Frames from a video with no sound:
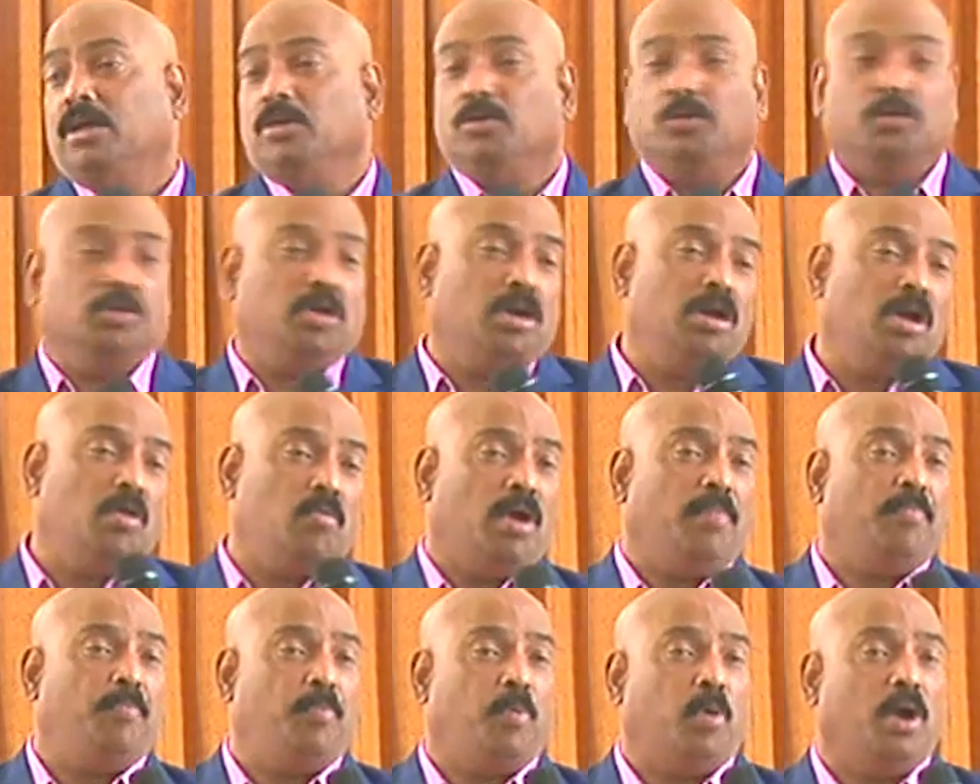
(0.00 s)
You don't know
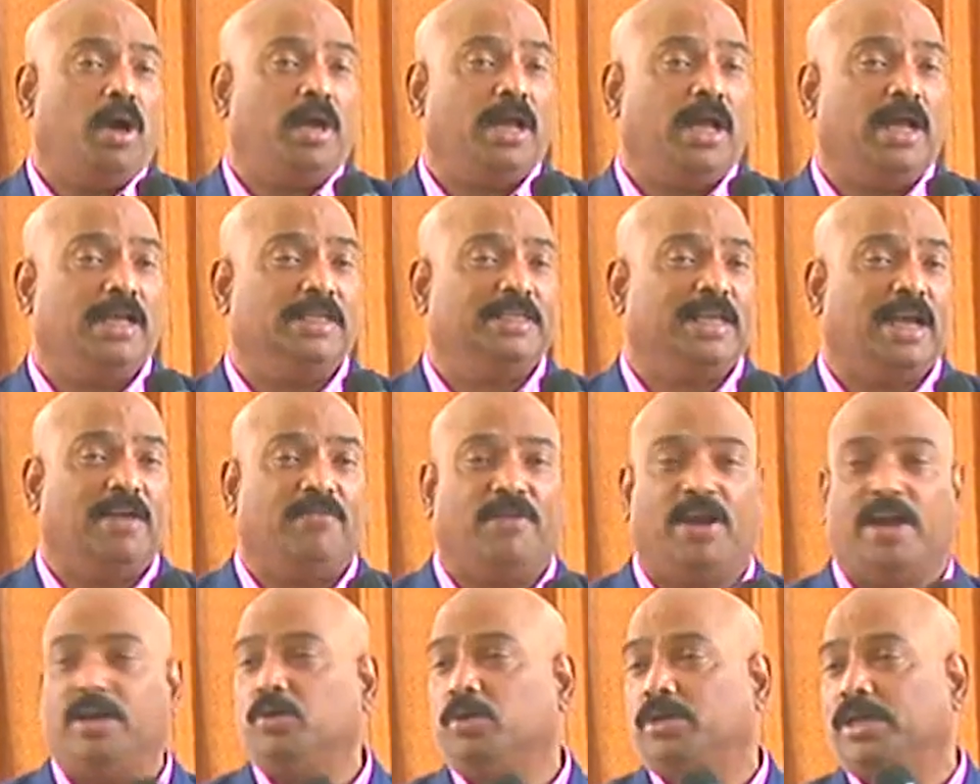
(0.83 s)
what poor days I
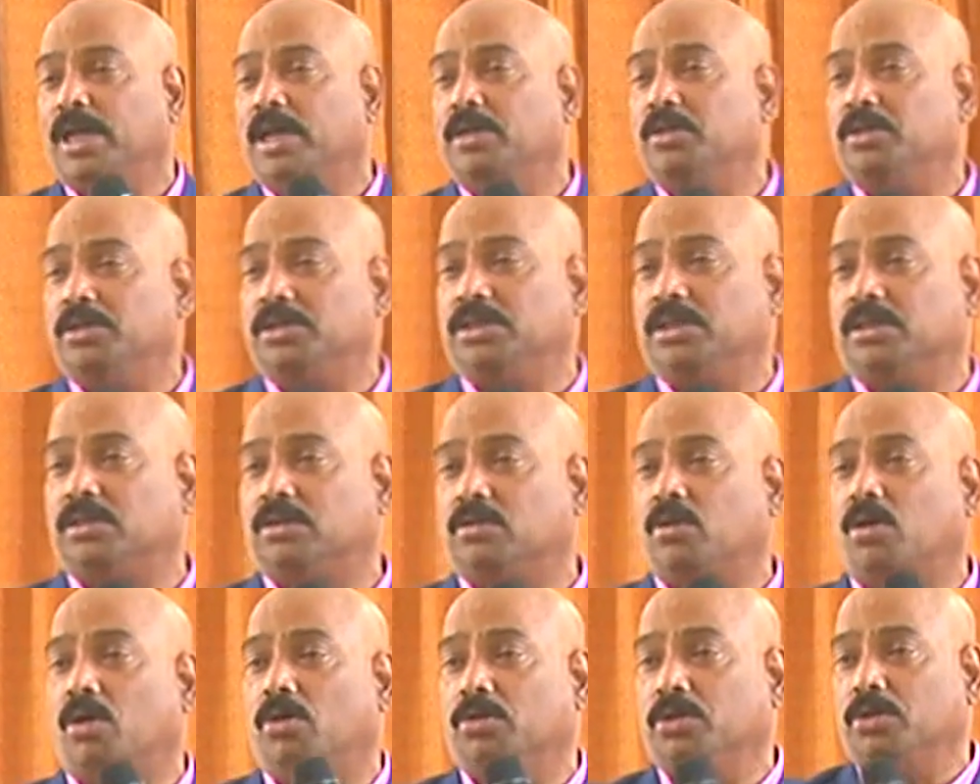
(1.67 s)
went. You tell your children,
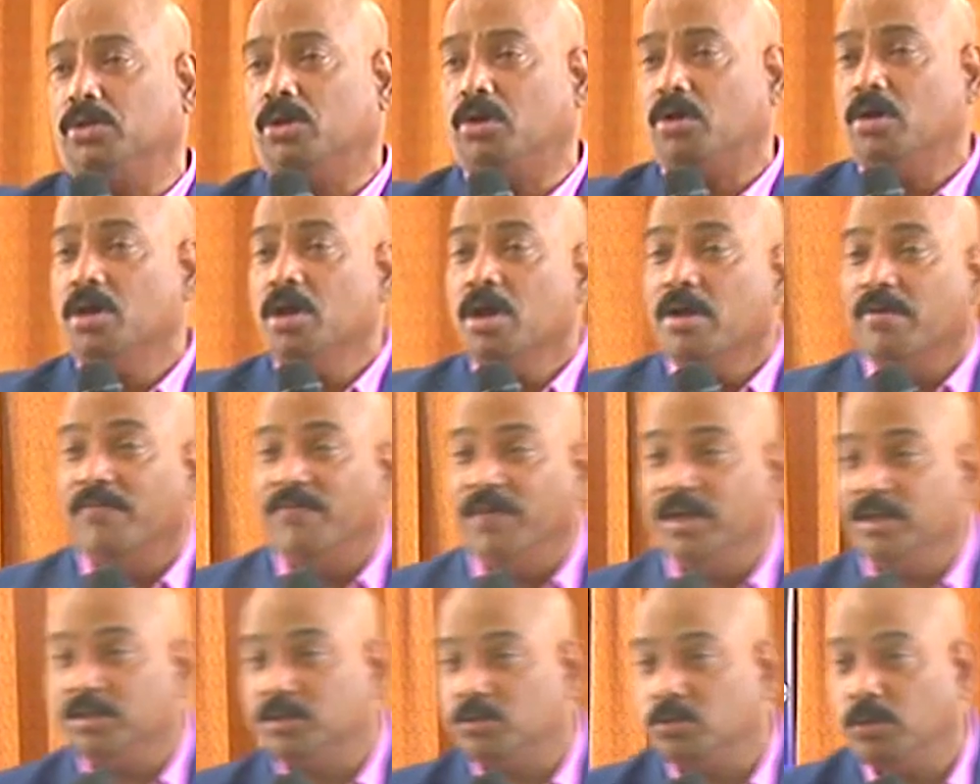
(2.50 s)
oh, you know,
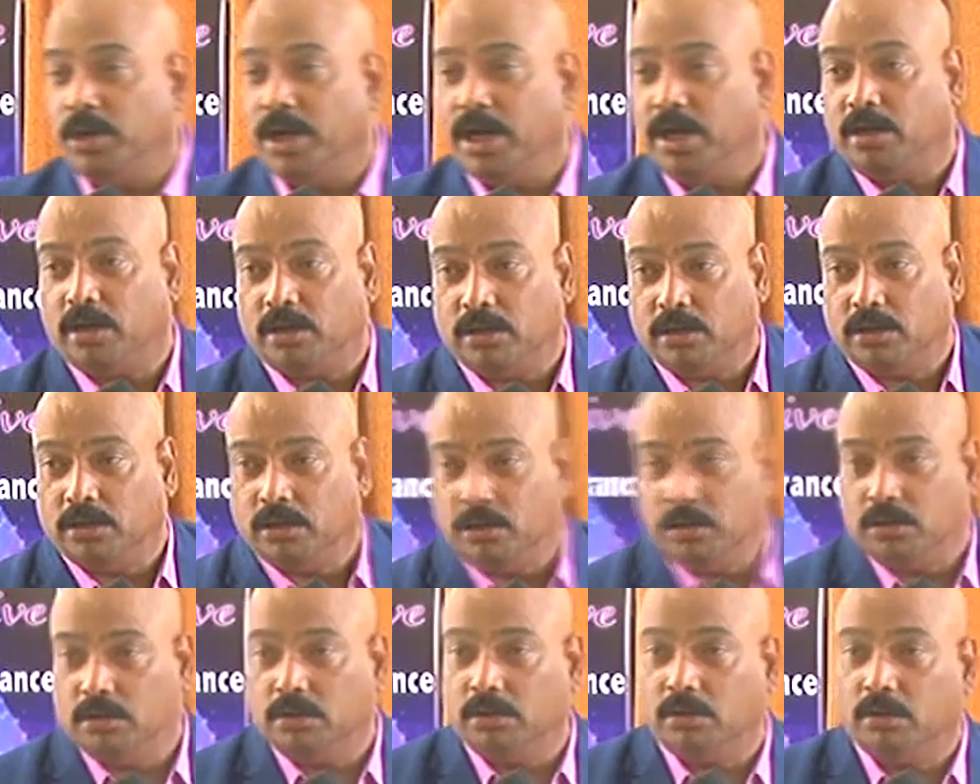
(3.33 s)
we used to eat.
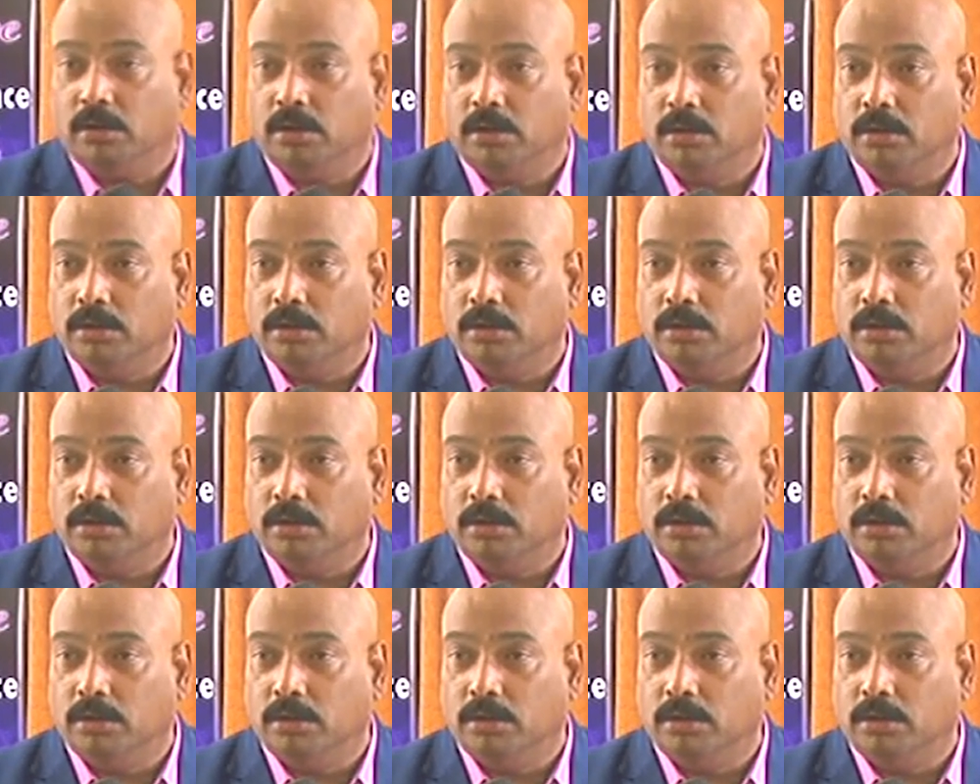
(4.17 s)
Uh...